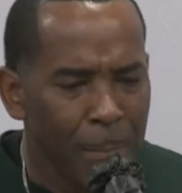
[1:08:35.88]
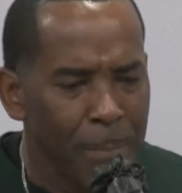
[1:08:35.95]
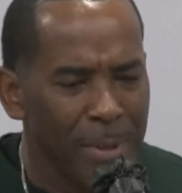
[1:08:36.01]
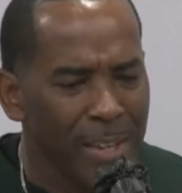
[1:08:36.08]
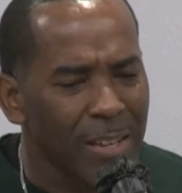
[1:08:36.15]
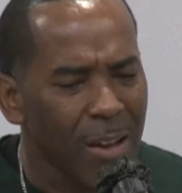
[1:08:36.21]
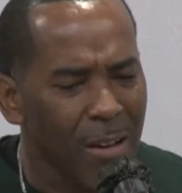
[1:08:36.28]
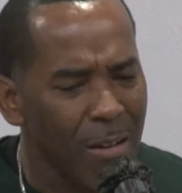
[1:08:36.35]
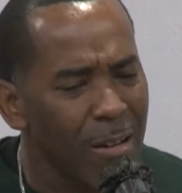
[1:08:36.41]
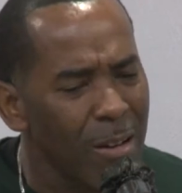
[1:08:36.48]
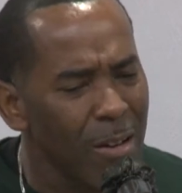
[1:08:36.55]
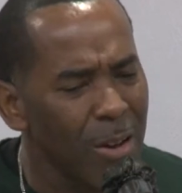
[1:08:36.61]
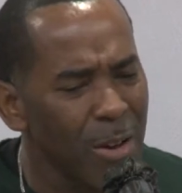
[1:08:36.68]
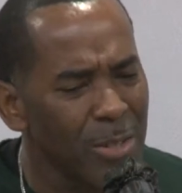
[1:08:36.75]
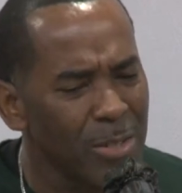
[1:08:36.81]

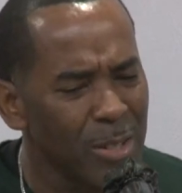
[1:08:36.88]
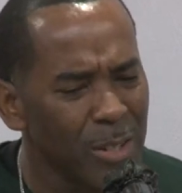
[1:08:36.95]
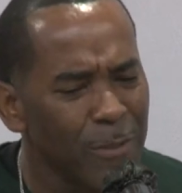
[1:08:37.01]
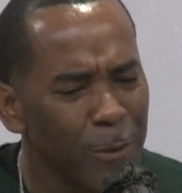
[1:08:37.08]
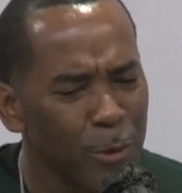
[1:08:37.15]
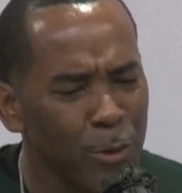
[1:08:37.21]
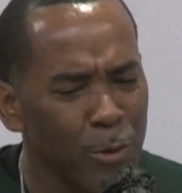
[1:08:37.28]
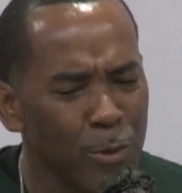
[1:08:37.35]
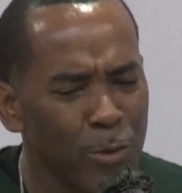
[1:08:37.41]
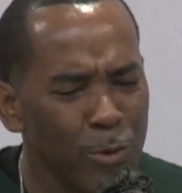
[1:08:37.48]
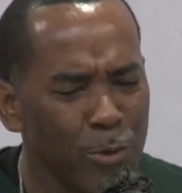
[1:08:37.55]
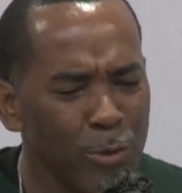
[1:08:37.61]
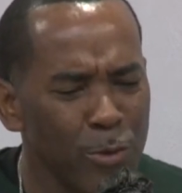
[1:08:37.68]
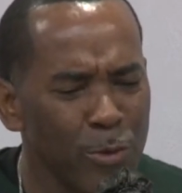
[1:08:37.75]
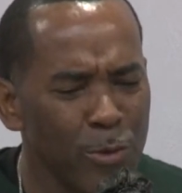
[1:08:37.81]
because of who
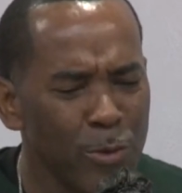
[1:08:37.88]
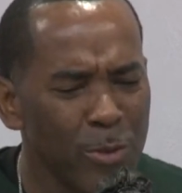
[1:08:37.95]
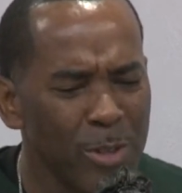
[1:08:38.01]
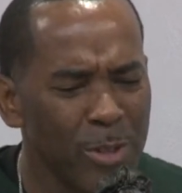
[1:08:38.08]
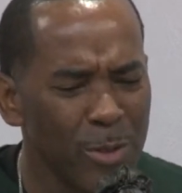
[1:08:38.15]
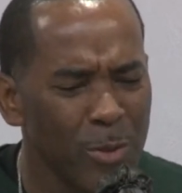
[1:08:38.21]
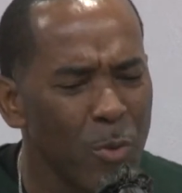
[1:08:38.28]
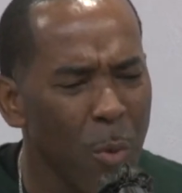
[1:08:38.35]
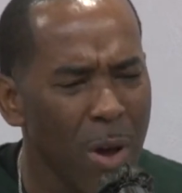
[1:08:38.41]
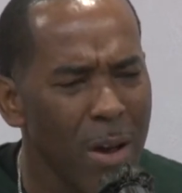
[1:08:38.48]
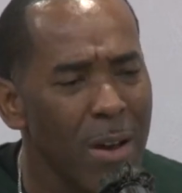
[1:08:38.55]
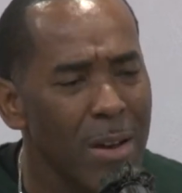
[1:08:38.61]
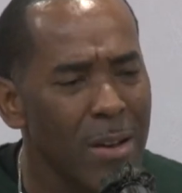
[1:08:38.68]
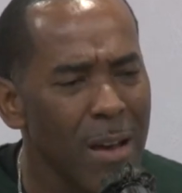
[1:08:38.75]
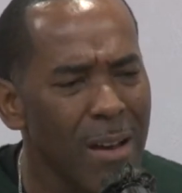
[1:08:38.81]
you
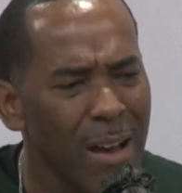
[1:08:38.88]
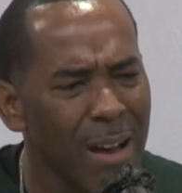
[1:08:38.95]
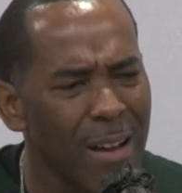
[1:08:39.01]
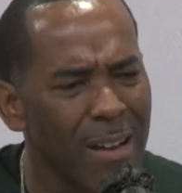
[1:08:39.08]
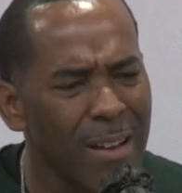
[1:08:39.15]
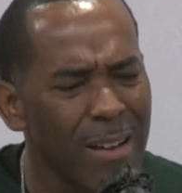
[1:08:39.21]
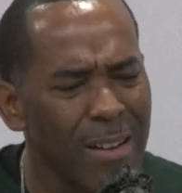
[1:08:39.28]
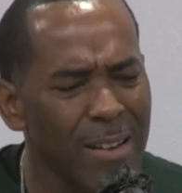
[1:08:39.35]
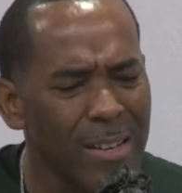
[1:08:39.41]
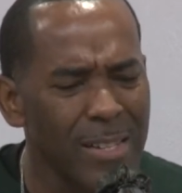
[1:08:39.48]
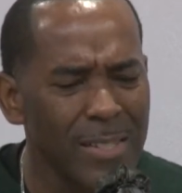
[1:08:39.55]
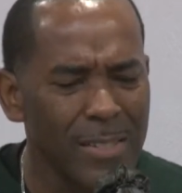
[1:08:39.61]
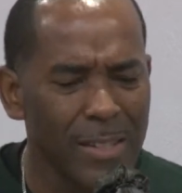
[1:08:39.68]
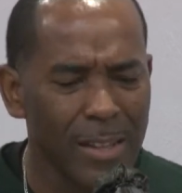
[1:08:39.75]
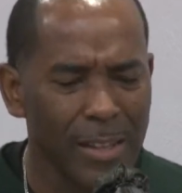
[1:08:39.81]
are.
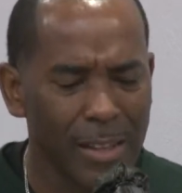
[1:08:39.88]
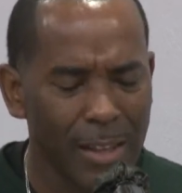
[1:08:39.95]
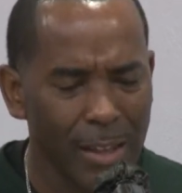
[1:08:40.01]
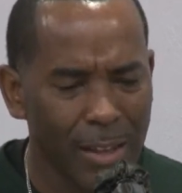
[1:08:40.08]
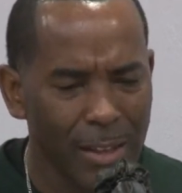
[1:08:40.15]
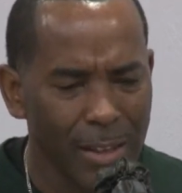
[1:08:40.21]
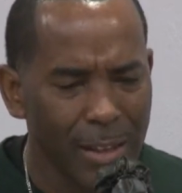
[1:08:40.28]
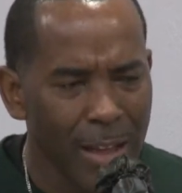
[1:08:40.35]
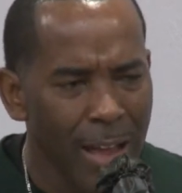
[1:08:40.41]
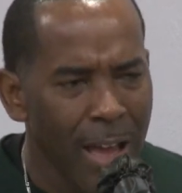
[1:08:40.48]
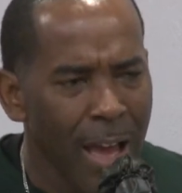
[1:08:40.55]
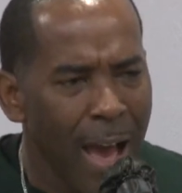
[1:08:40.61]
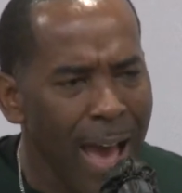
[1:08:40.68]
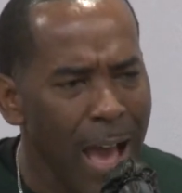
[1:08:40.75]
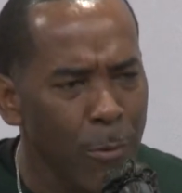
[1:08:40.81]

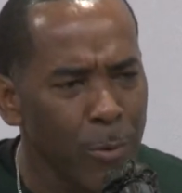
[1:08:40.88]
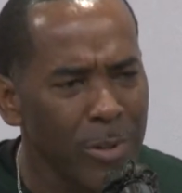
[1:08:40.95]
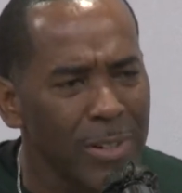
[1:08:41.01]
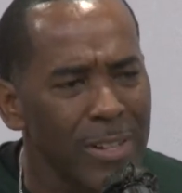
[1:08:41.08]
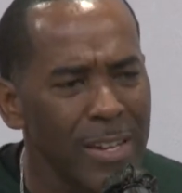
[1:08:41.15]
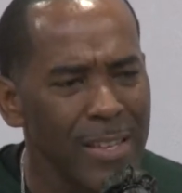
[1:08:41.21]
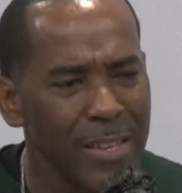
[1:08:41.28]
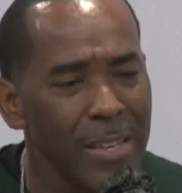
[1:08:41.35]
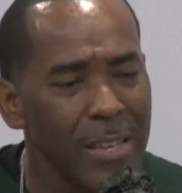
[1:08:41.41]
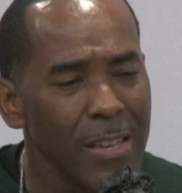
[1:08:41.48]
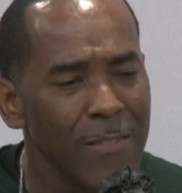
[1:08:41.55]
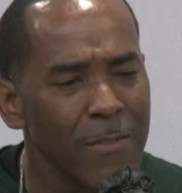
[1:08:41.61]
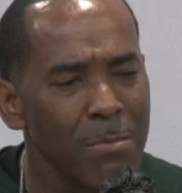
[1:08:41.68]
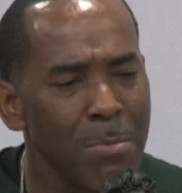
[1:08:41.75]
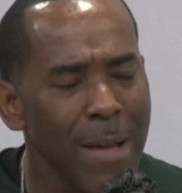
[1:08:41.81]
I will
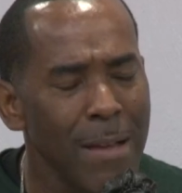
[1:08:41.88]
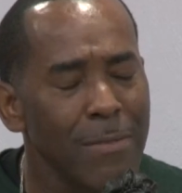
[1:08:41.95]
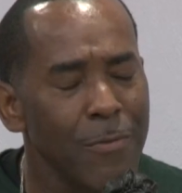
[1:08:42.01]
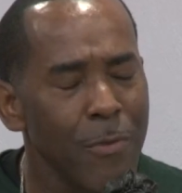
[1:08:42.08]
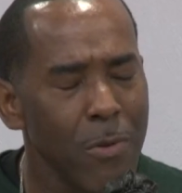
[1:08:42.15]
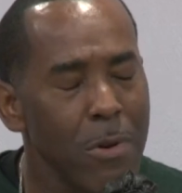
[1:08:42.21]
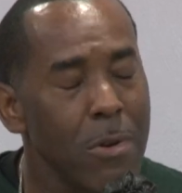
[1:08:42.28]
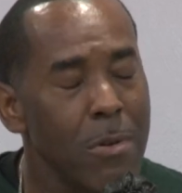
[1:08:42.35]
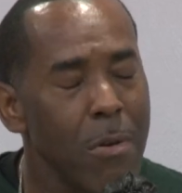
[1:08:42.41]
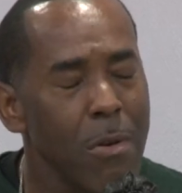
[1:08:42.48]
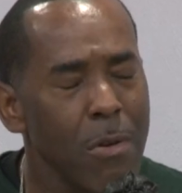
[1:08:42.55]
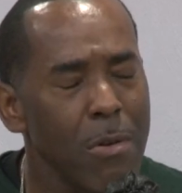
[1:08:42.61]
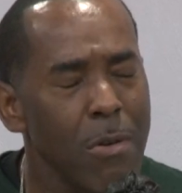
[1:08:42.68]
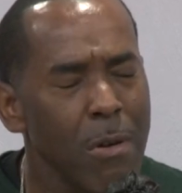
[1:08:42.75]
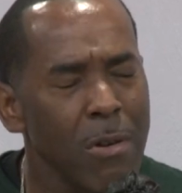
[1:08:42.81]
lift my
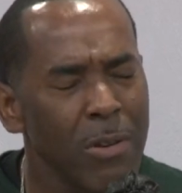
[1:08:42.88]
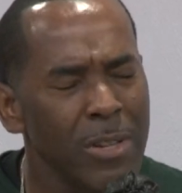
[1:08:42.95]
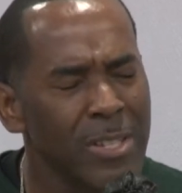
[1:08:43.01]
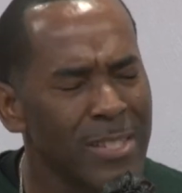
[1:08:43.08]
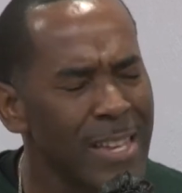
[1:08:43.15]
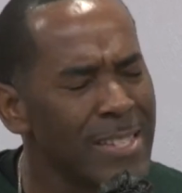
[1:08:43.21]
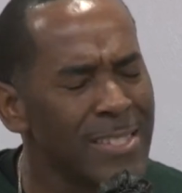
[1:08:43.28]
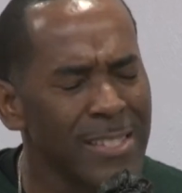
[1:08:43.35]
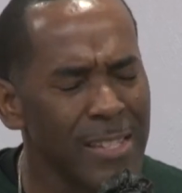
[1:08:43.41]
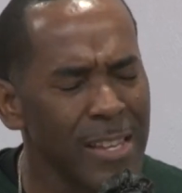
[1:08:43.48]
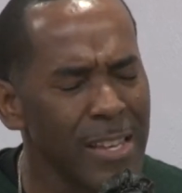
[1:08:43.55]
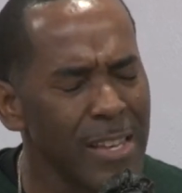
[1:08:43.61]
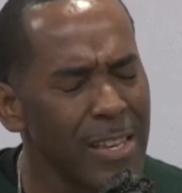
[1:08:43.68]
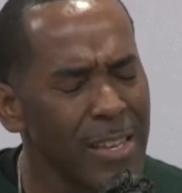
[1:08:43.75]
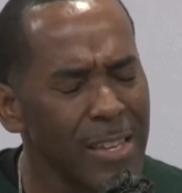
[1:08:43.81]
voice and
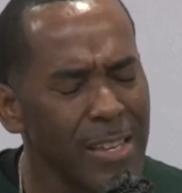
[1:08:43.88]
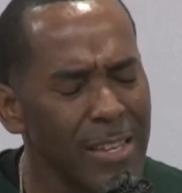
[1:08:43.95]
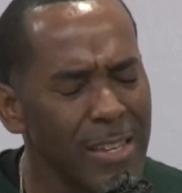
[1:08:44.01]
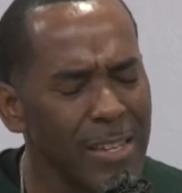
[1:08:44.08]
say,